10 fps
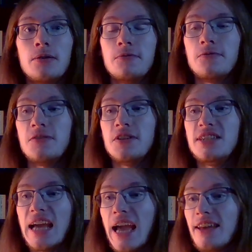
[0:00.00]

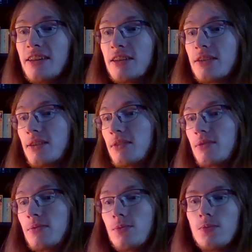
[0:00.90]
fanatic
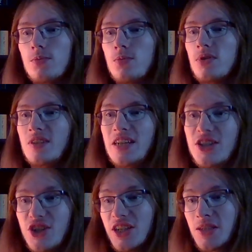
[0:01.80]

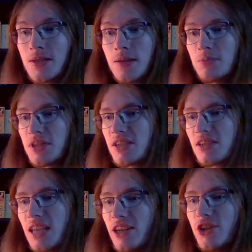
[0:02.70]
religious
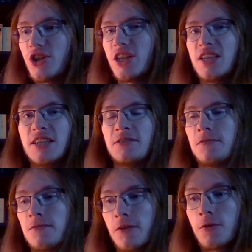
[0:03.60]
obsession, this
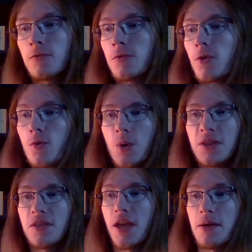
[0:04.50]
fervor
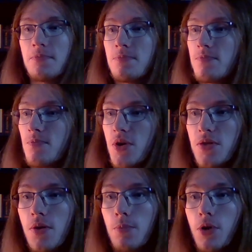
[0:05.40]
with a
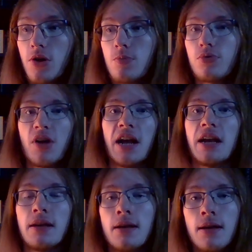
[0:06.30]
bird of prey.